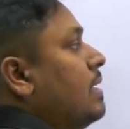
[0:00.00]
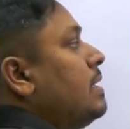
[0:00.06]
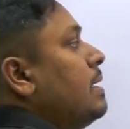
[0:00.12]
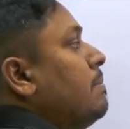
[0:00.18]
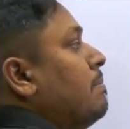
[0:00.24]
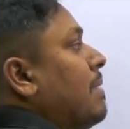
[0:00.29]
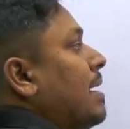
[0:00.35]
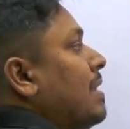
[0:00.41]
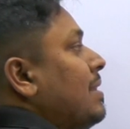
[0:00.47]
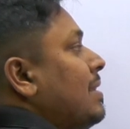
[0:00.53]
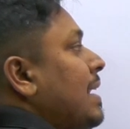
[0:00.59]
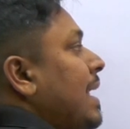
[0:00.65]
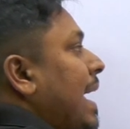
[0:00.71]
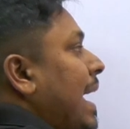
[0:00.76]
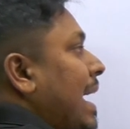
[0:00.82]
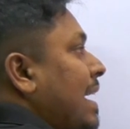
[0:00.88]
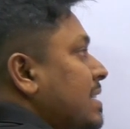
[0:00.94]
The
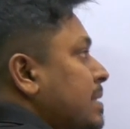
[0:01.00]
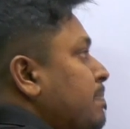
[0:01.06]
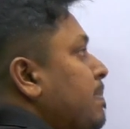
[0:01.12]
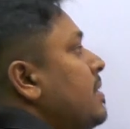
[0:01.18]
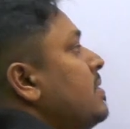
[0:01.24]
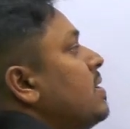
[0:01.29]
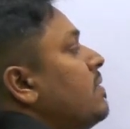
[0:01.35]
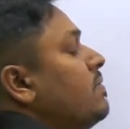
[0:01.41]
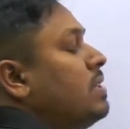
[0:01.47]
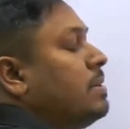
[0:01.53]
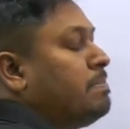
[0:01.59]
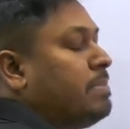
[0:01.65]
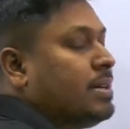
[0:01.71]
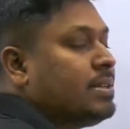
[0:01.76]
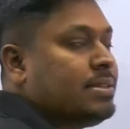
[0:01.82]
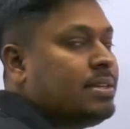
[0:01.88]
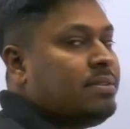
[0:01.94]
monthly expense of the
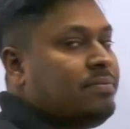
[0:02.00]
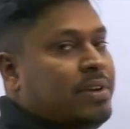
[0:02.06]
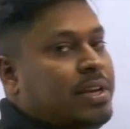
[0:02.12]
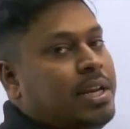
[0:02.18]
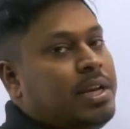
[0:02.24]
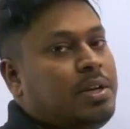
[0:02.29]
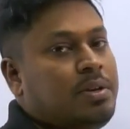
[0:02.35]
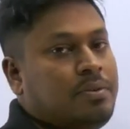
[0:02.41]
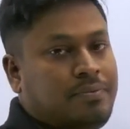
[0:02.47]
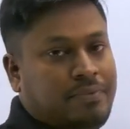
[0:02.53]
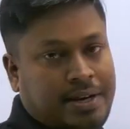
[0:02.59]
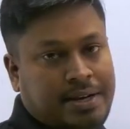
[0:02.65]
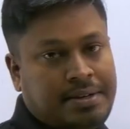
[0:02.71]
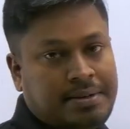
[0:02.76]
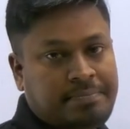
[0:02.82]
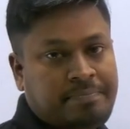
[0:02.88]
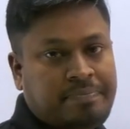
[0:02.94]
person we need to
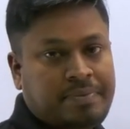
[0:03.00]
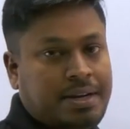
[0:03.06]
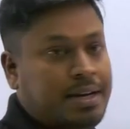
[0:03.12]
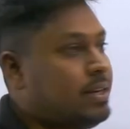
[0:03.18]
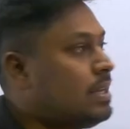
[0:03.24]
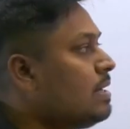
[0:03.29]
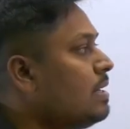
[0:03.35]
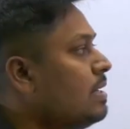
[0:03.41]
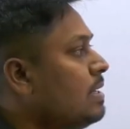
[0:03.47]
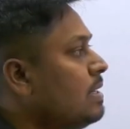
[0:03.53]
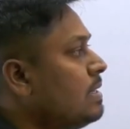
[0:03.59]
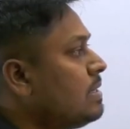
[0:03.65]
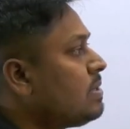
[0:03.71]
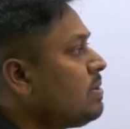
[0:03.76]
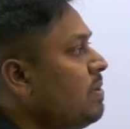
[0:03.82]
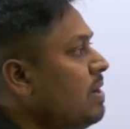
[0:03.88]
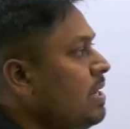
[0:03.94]
find, right?
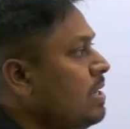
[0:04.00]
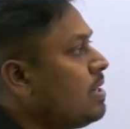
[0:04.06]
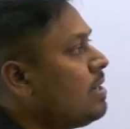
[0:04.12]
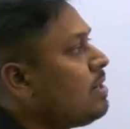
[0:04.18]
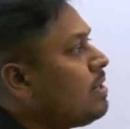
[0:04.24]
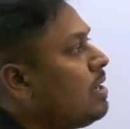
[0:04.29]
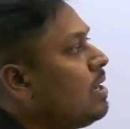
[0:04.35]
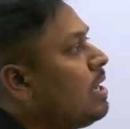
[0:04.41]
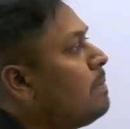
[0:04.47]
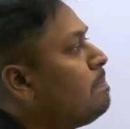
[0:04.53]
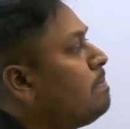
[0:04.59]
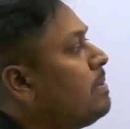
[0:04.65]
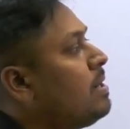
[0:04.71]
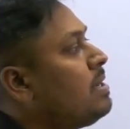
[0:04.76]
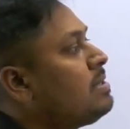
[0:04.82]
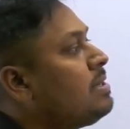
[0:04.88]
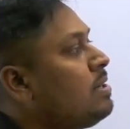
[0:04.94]
So here, a
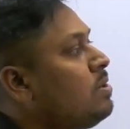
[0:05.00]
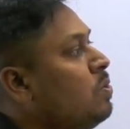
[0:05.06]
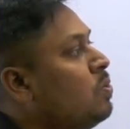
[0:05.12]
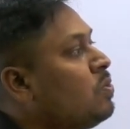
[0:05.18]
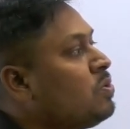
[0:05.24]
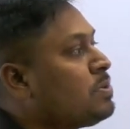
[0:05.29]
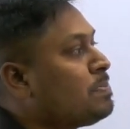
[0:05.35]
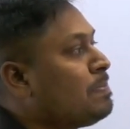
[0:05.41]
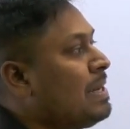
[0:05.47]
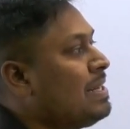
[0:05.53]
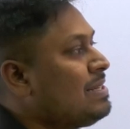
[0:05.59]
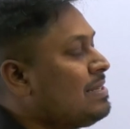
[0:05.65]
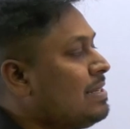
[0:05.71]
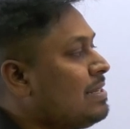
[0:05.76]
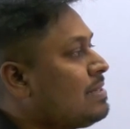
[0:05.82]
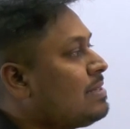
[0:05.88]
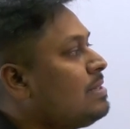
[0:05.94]
person who spends
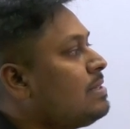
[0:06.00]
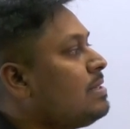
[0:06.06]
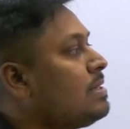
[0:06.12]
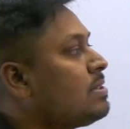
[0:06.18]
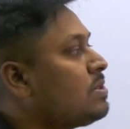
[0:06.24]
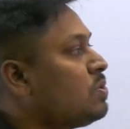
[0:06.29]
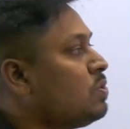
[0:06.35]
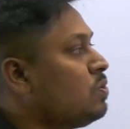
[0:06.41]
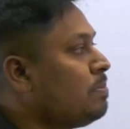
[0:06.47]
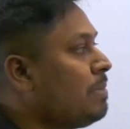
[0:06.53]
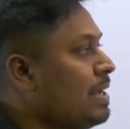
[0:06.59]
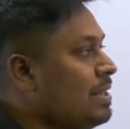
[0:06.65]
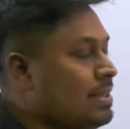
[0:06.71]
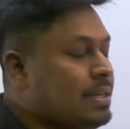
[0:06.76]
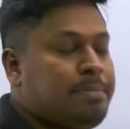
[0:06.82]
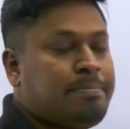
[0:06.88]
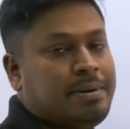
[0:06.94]
66
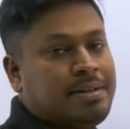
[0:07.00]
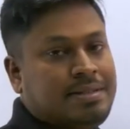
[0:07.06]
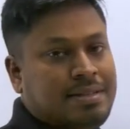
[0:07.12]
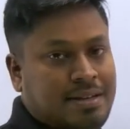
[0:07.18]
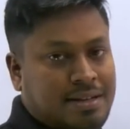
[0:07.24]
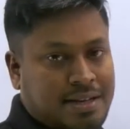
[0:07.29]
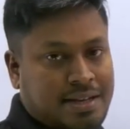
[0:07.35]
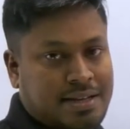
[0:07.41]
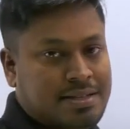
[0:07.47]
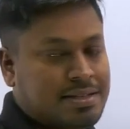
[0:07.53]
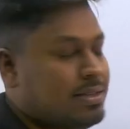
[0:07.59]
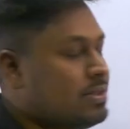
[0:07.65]
2/3%.